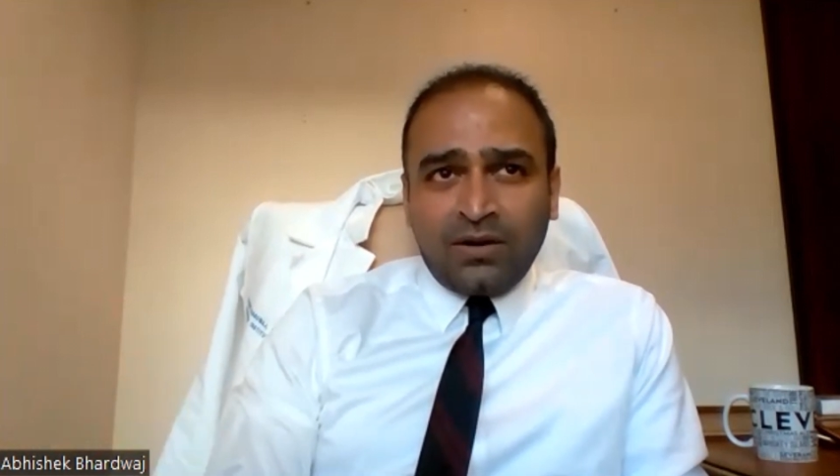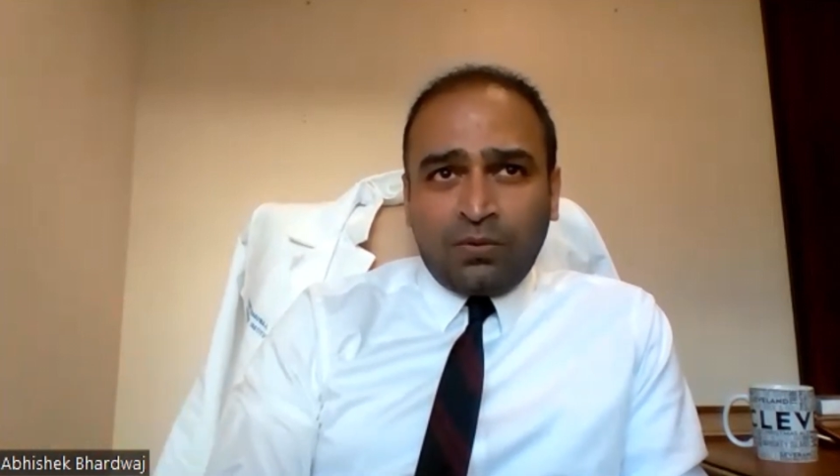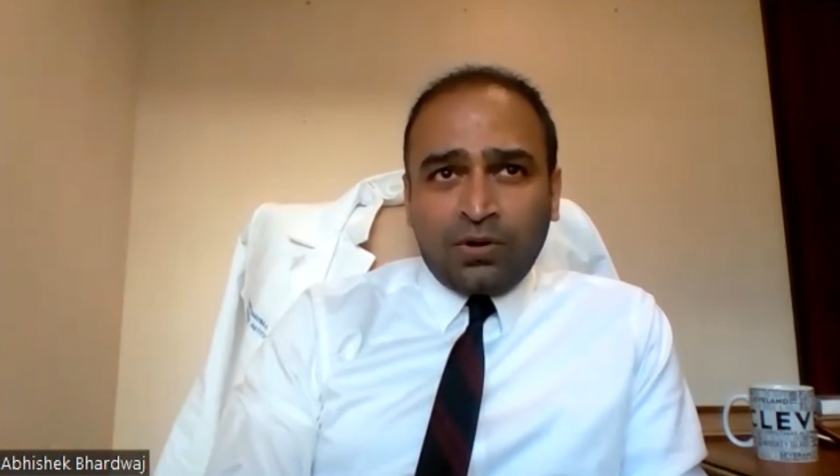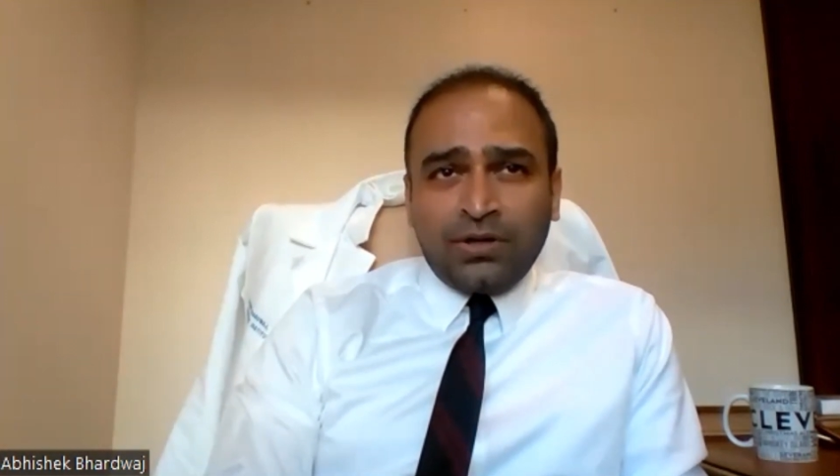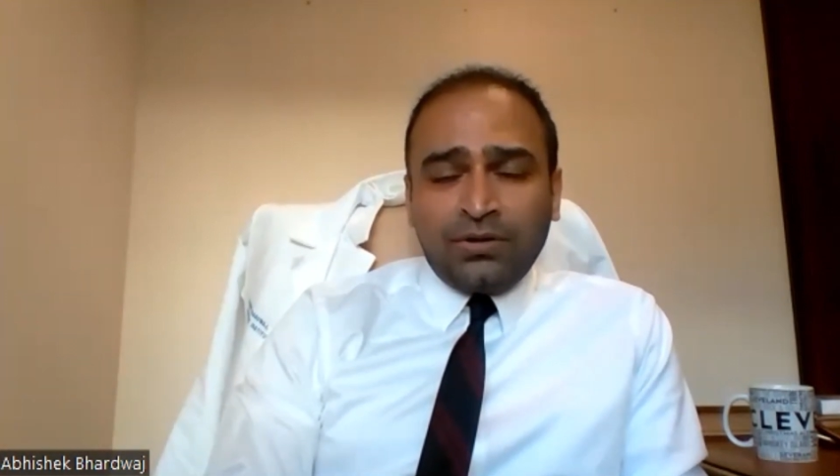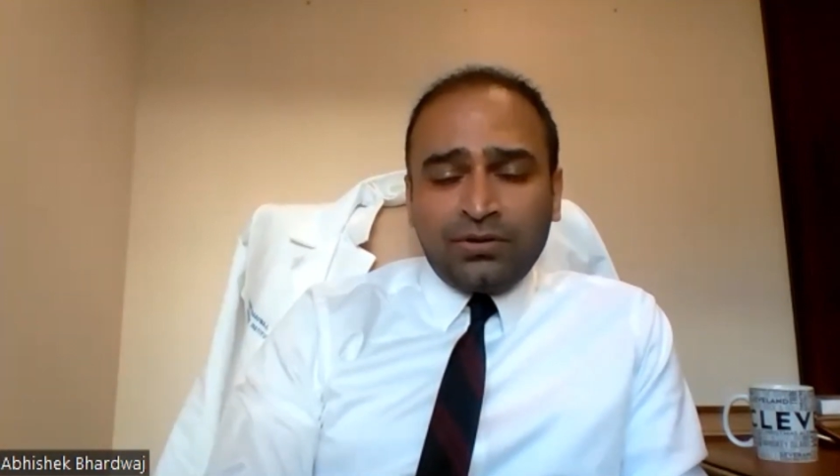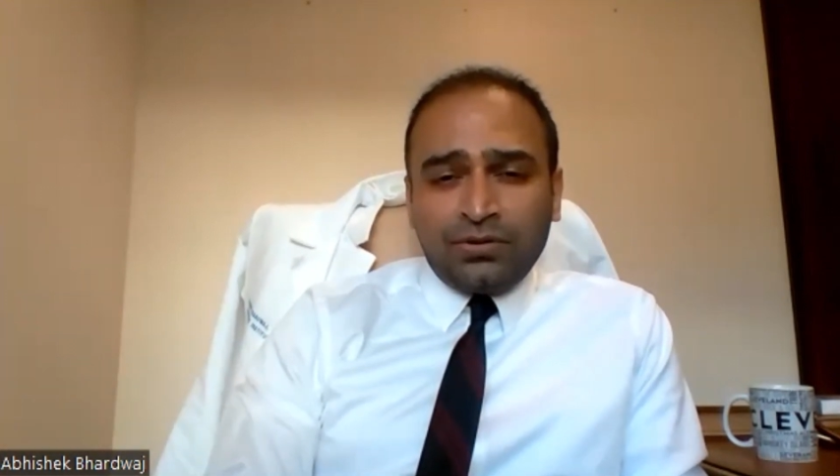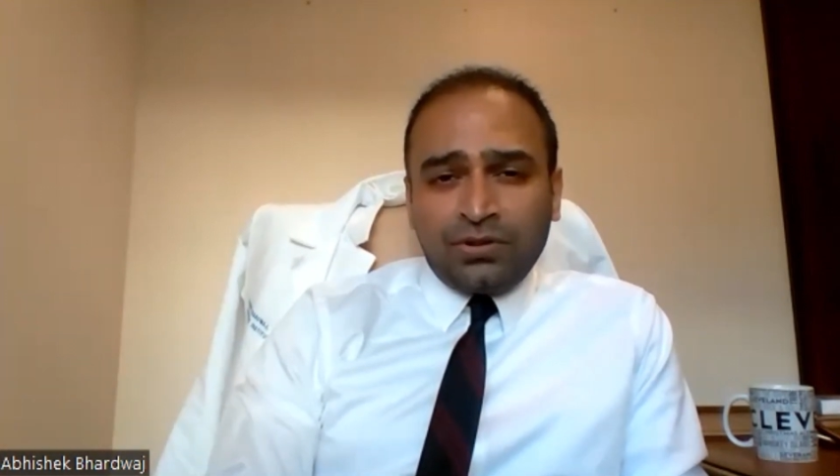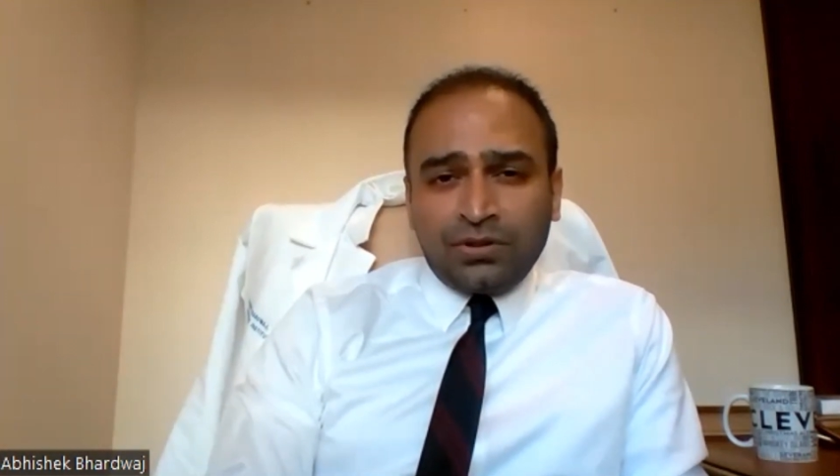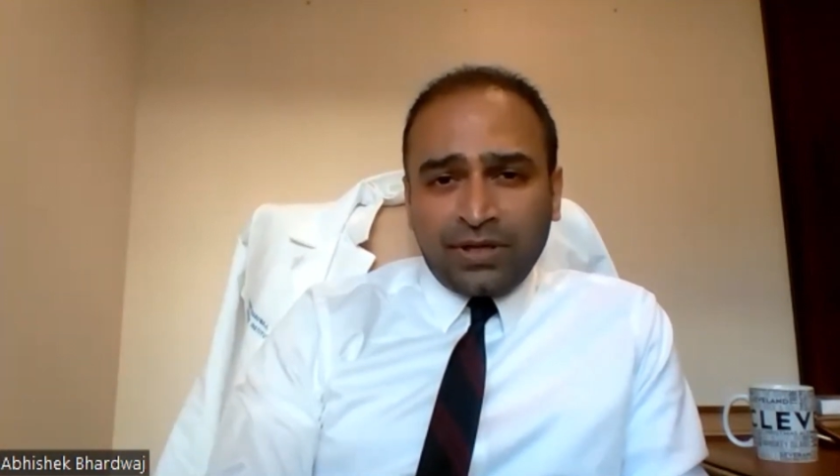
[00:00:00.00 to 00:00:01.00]
What do you
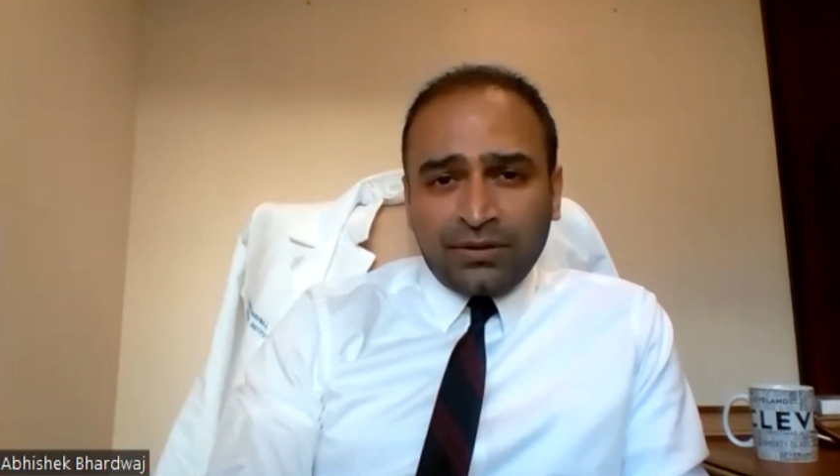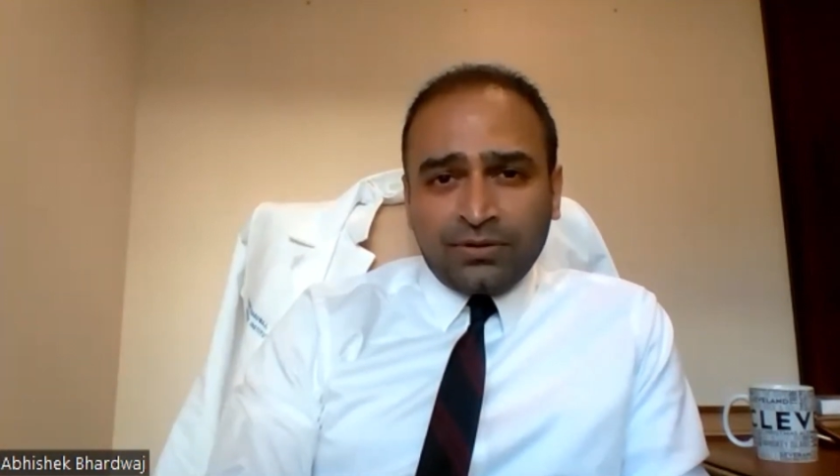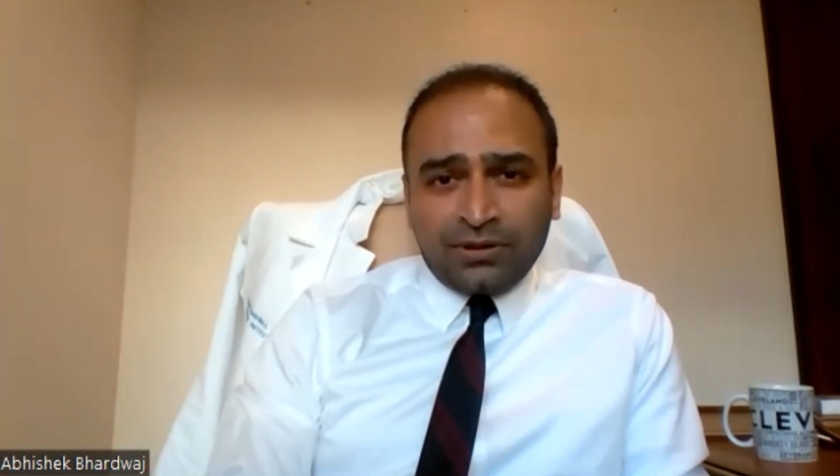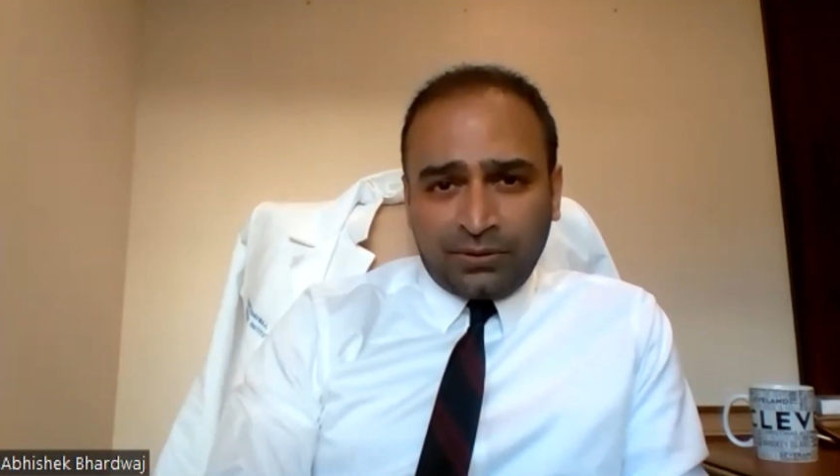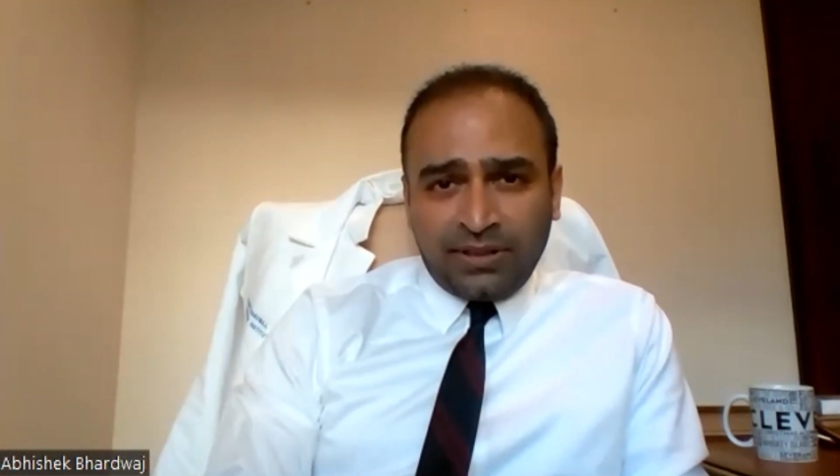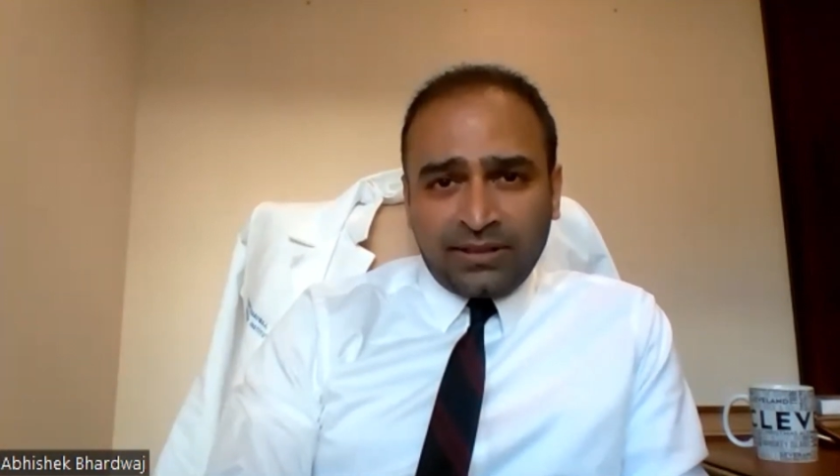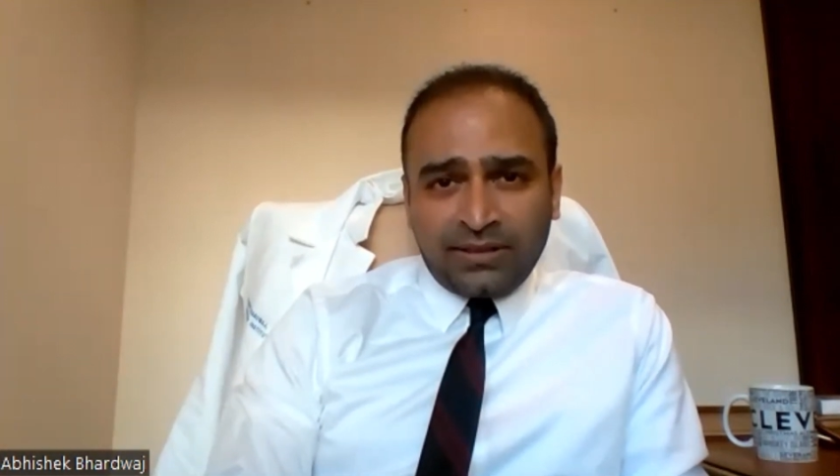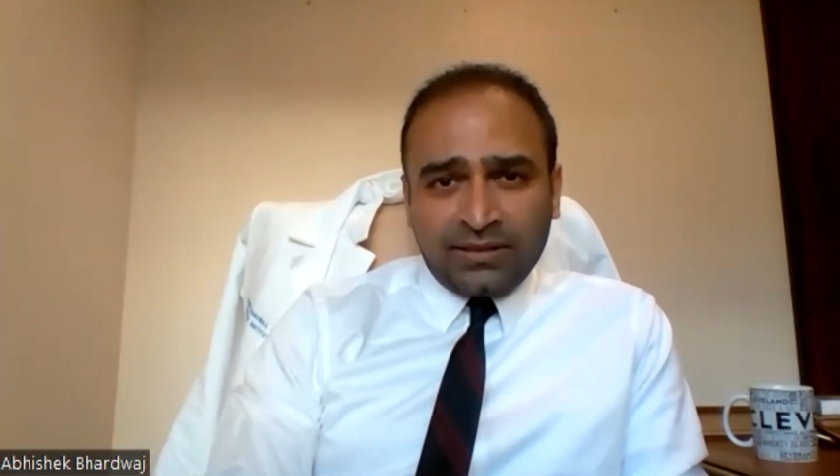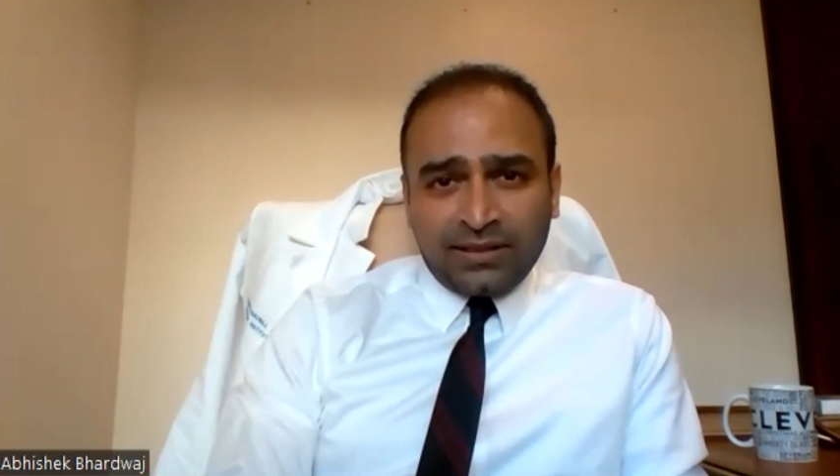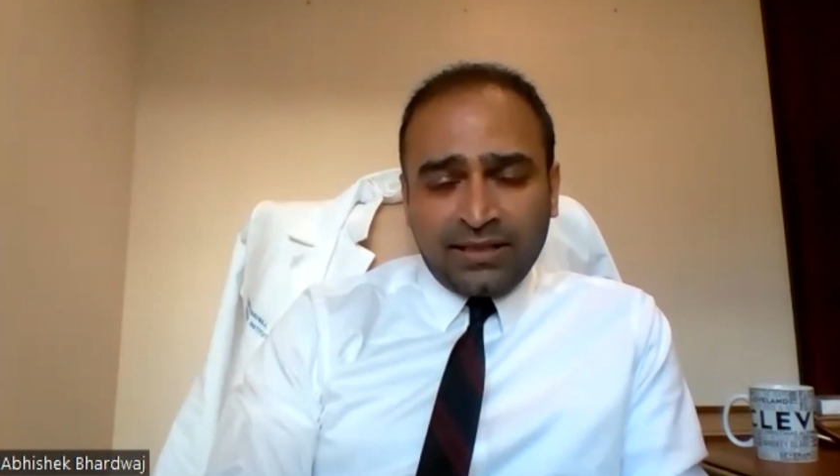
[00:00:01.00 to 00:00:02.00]
do during those 3
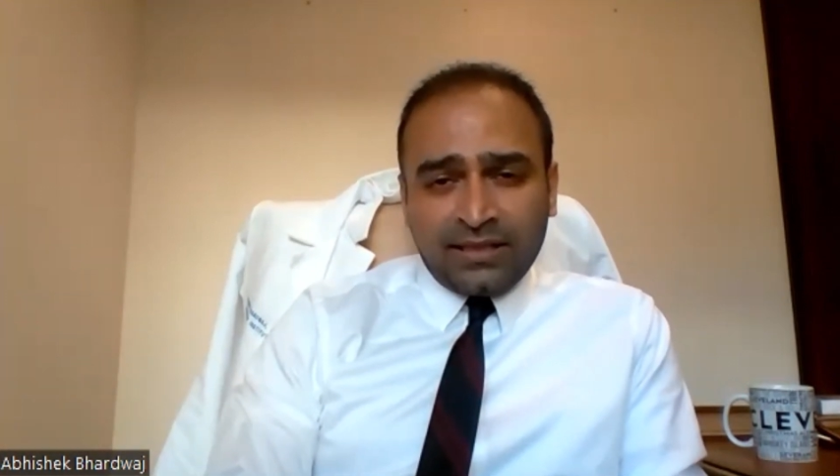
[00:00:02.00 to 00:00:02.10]
years